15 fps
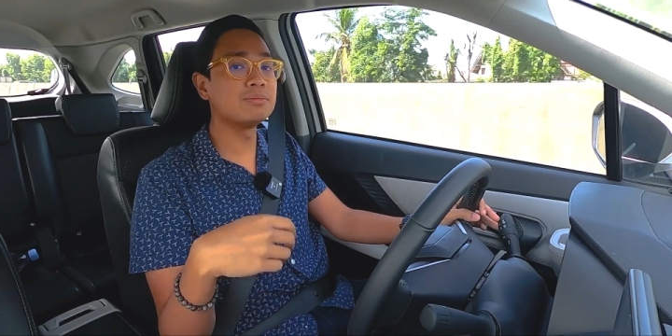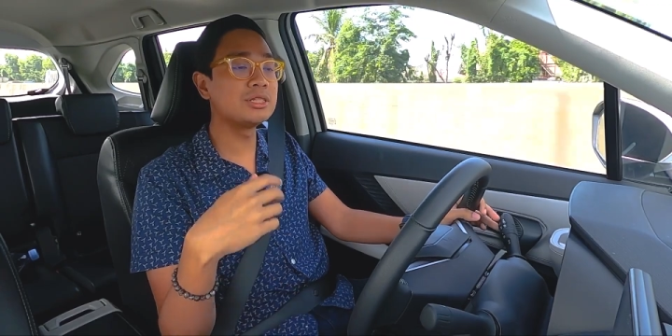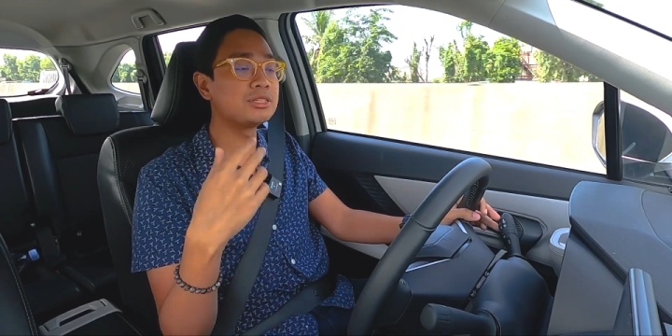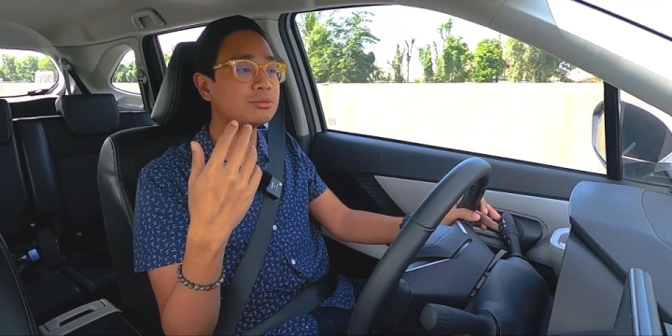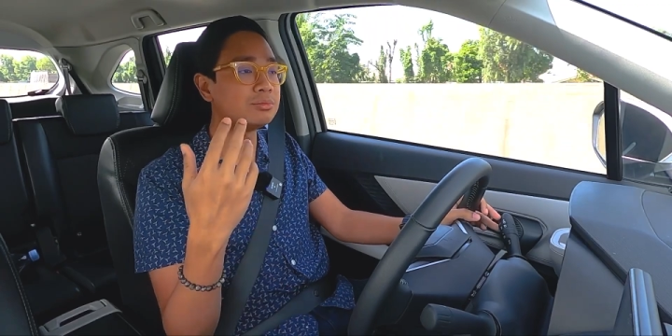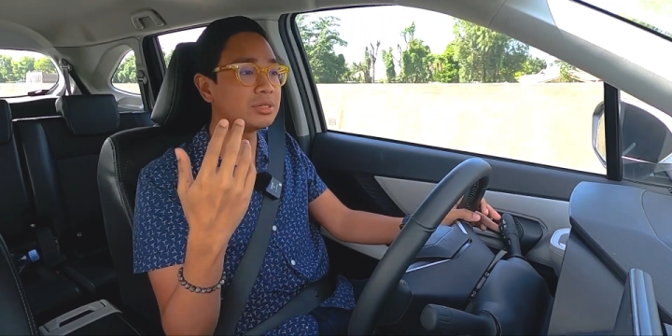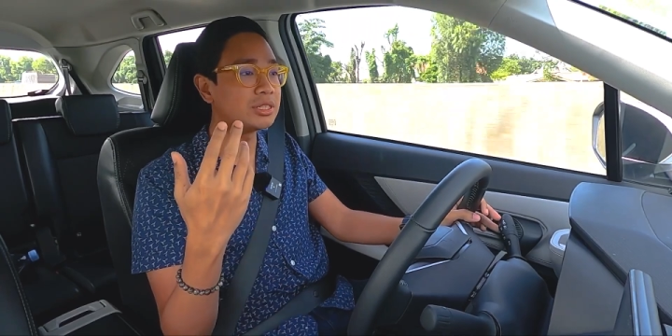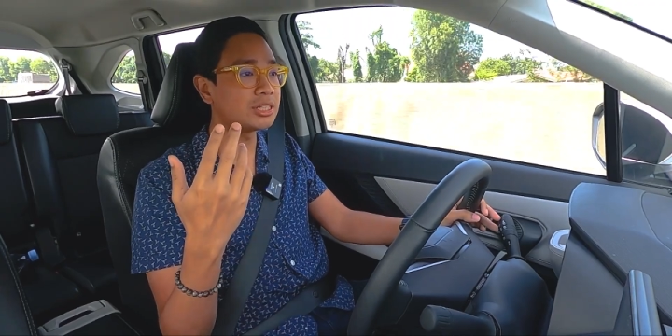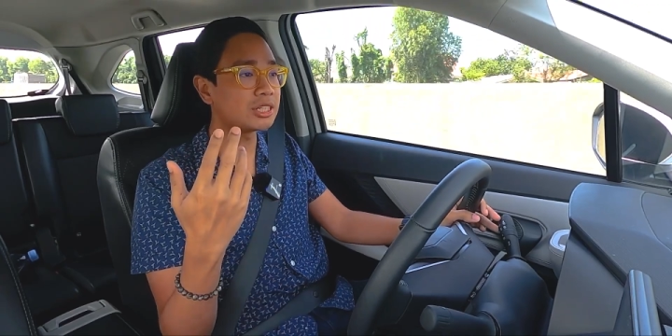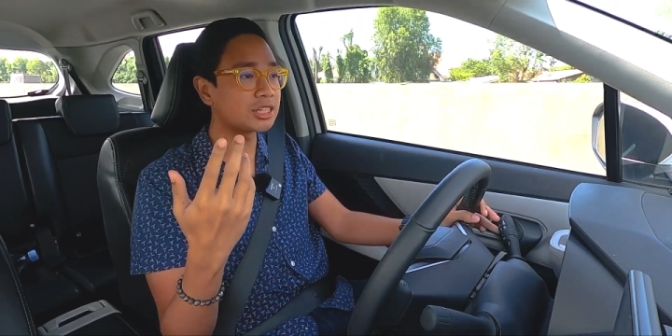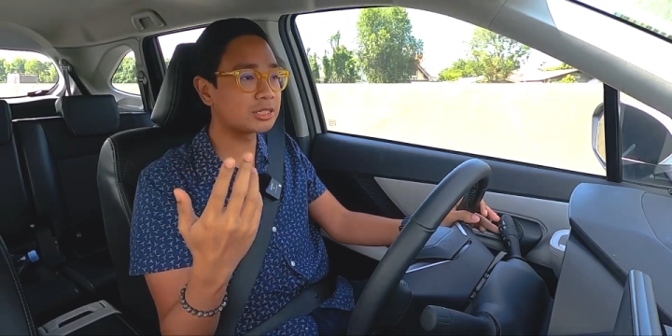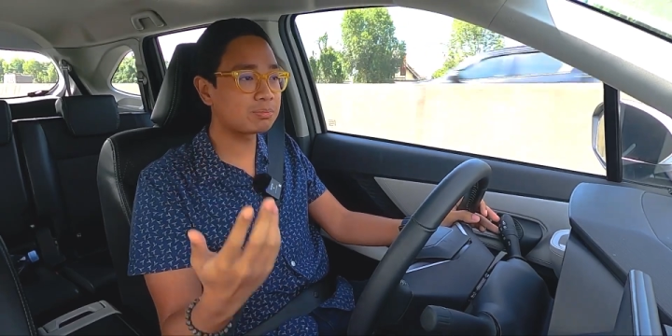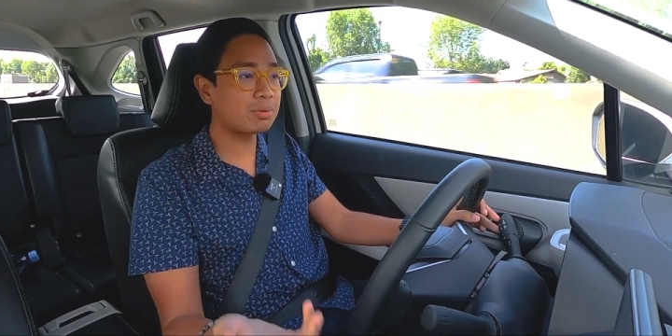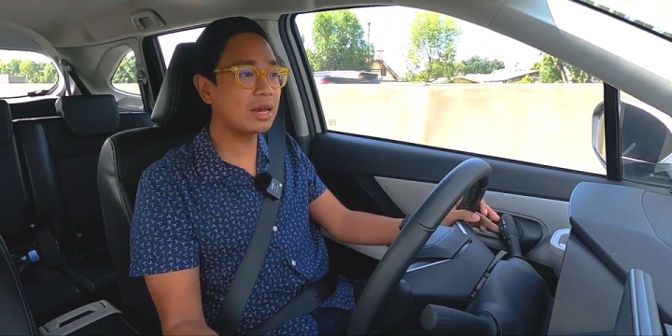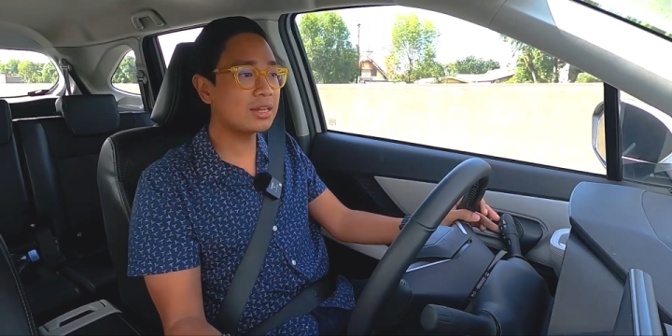
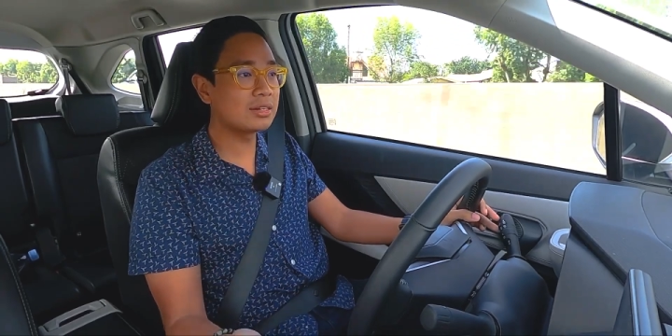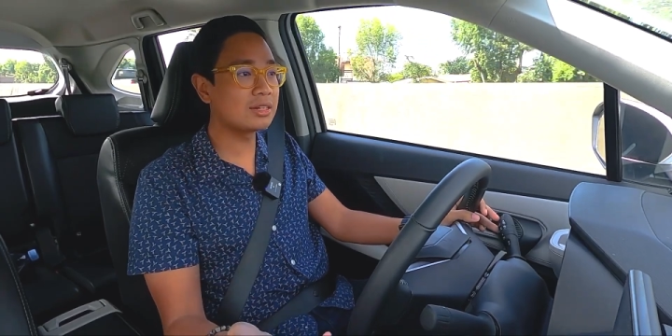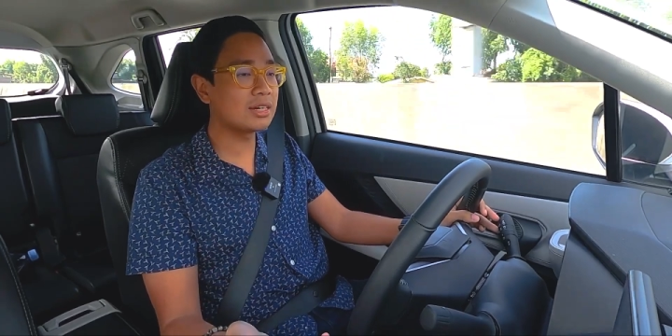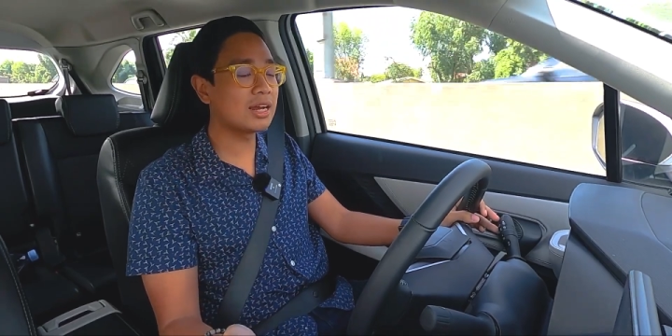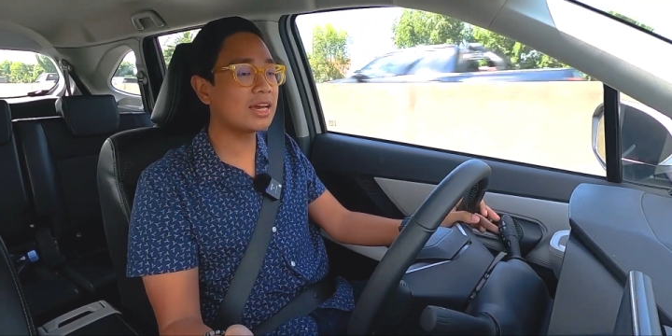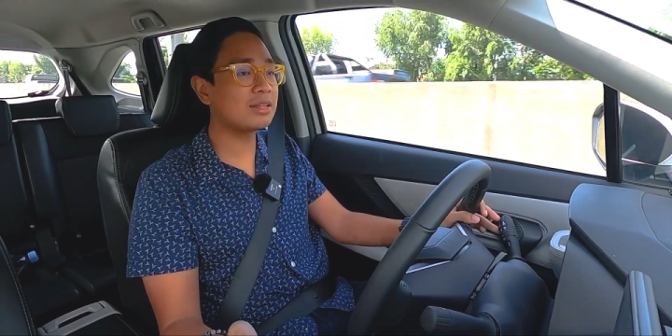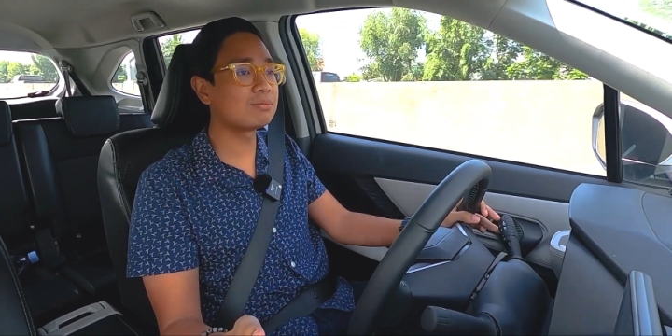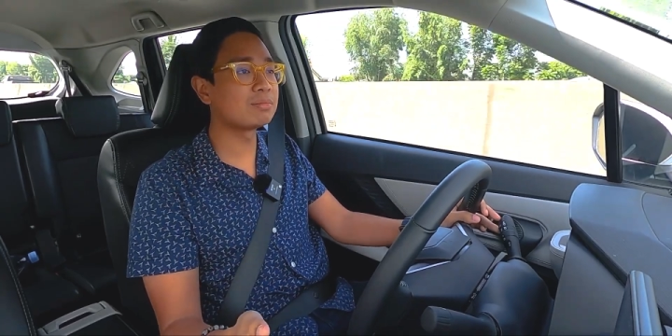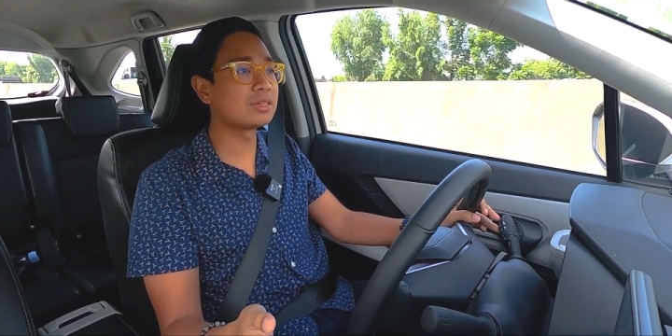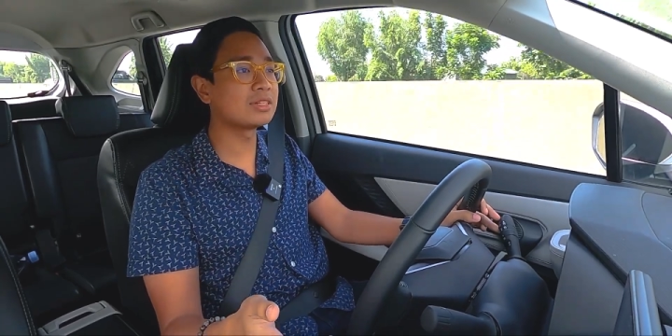Mitsubishi Expander light,